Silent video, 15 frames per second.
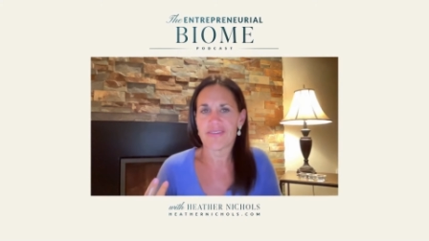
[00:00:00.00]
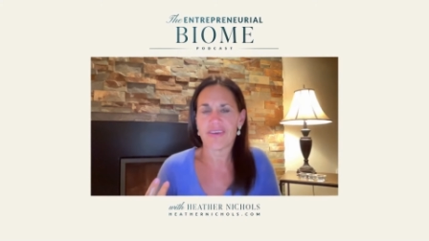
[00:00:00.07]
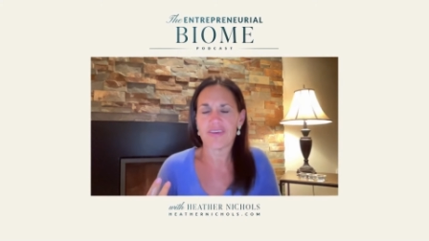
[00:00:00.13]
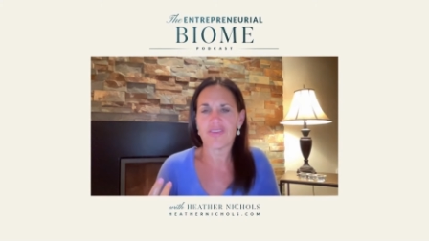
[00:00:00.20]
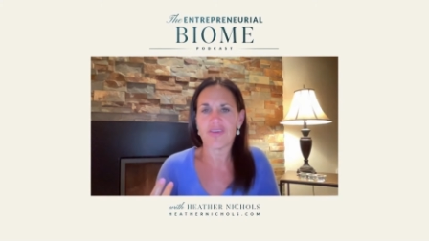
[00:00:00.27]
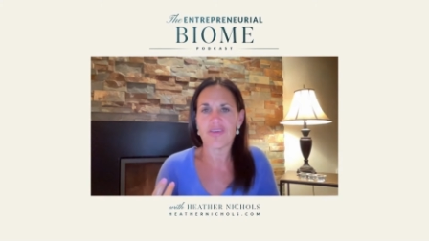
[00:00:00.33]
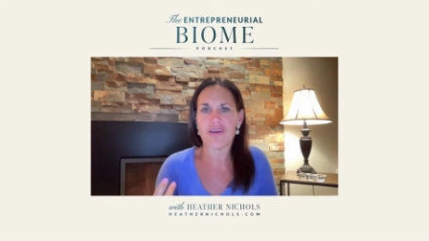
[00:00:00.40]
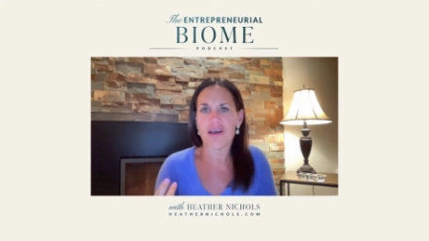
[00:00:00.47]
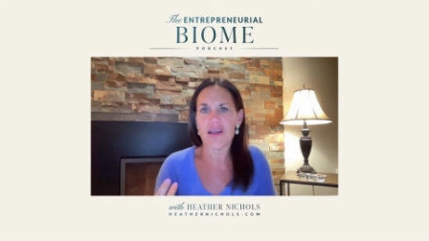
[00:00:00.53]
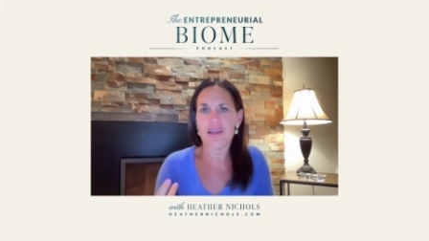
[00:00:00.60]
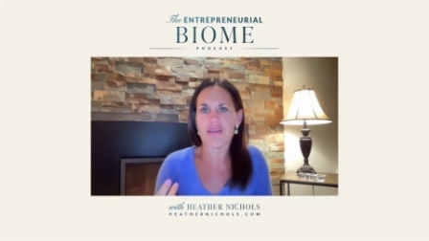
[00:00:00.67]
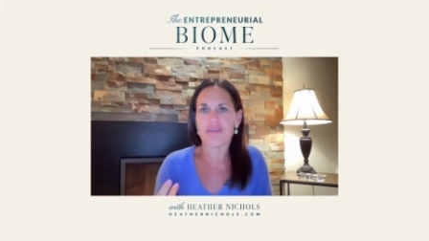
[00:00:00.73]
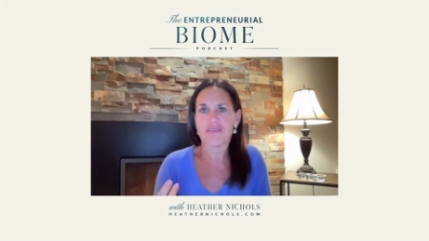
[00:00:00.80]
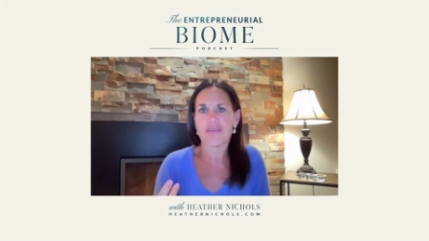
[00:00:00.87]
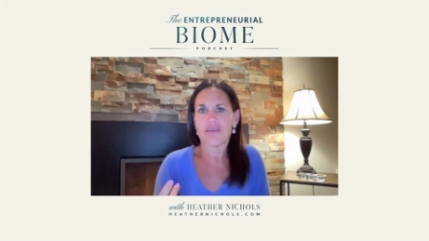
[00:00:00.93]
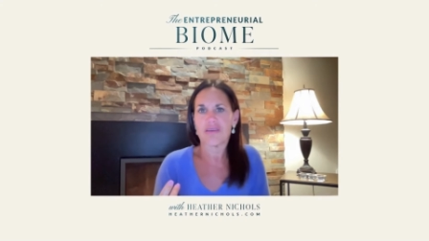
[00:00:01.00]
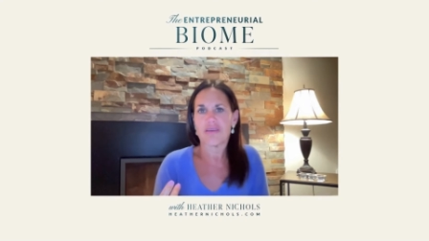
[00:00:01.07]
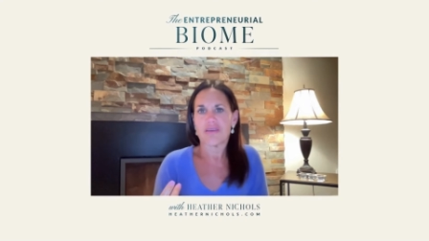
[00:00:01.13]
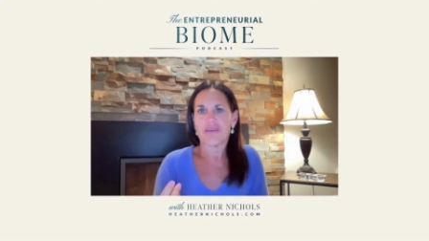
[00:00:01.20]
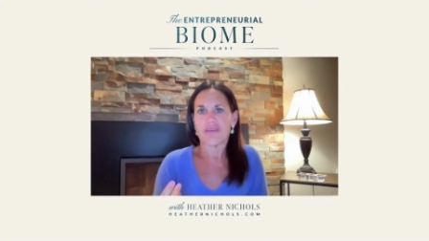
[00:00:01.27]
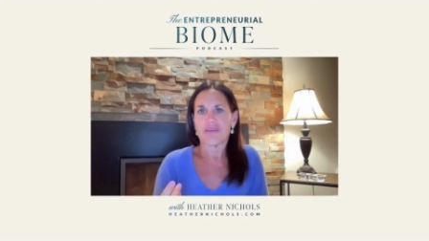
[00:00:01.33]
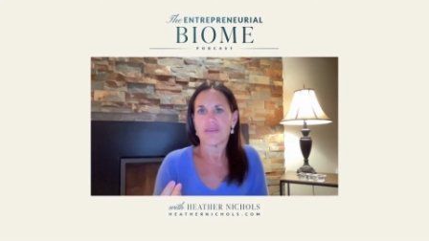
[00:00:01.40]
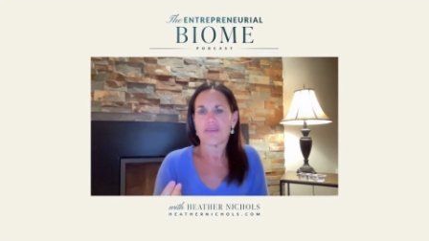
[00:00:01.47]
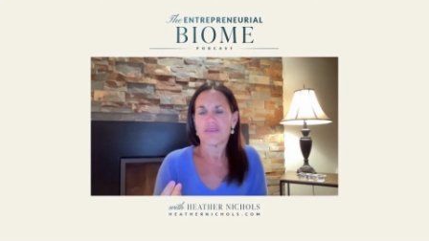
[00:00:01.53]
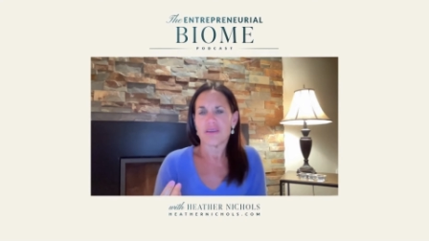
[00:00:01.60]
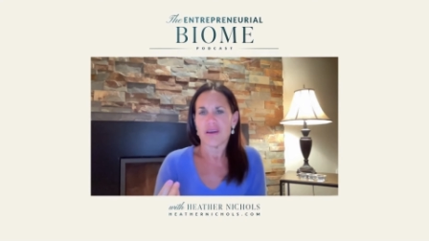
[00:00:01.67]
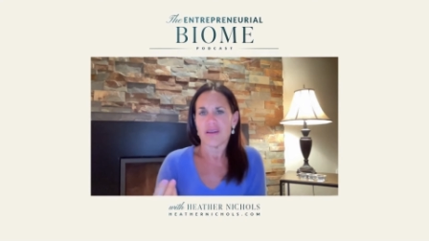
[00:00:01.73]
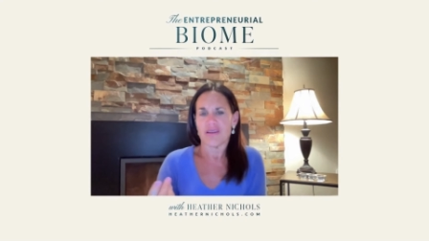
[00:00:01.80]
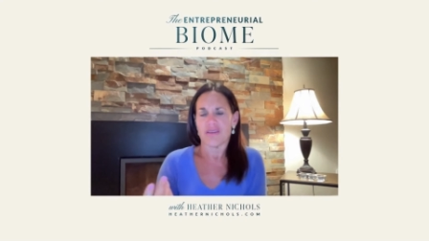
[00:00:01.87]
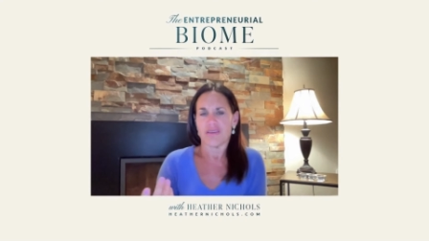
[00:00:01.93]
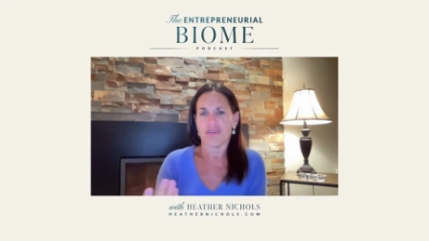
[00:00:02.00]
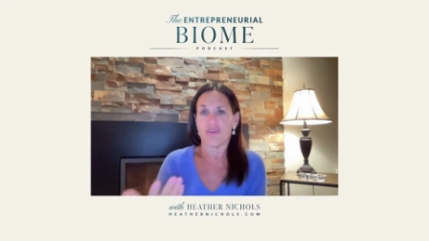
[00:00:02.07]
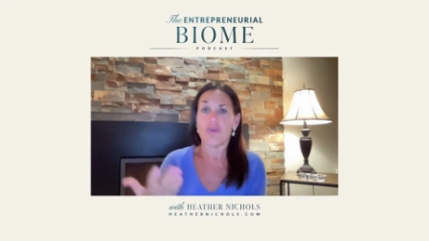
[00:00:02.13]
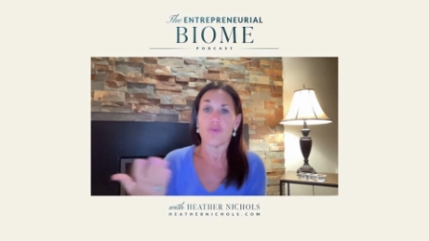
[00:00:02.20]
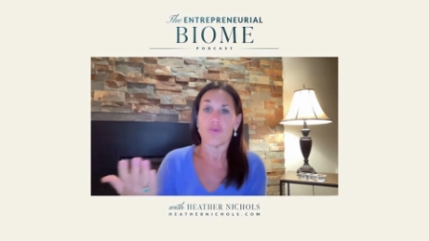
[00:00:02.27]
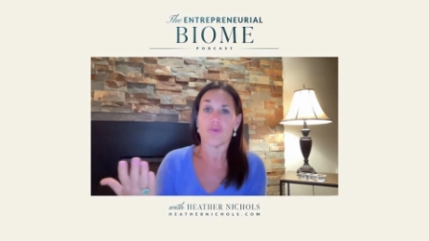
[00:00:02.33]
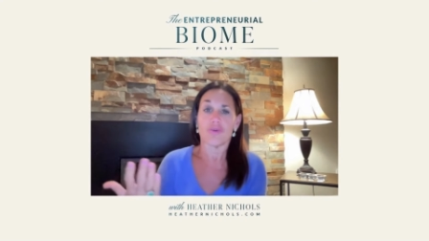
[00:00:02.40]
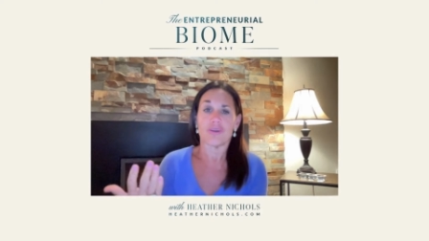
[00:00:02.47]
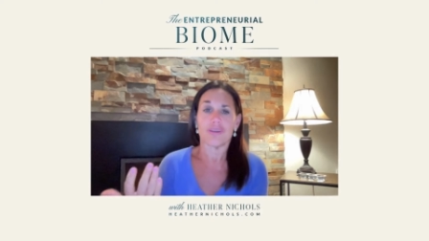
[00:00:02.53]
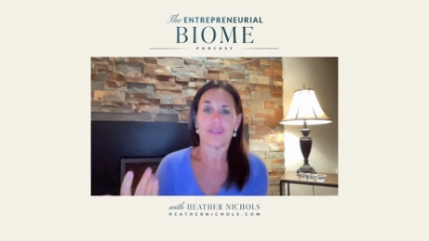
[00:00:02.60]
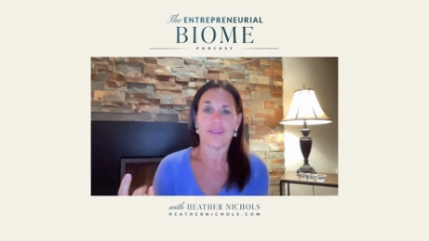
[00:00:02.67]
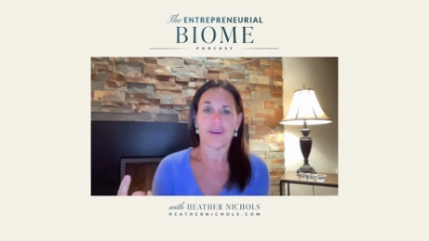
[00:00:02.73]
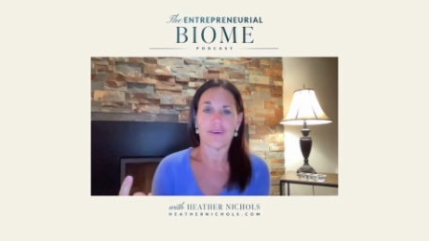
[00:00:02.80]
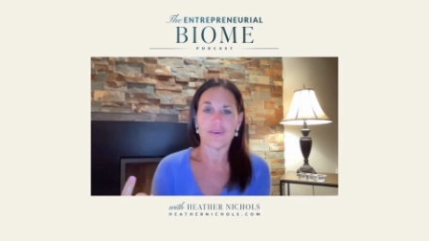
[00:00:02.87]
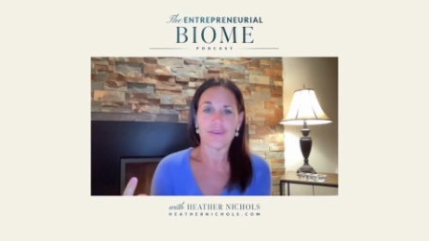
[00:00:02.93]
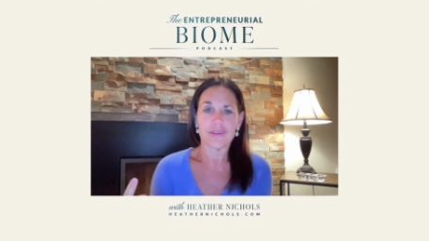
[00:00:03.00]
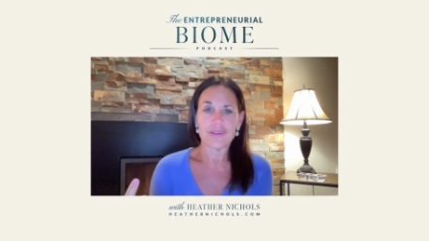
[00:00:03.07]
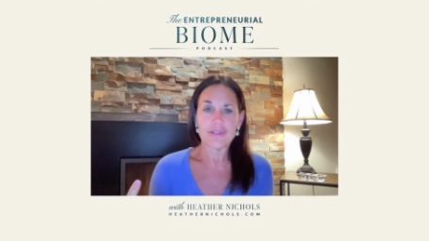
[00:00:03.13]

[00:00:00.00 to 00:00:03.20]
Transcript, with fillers: Like they're not, they're not you, you know?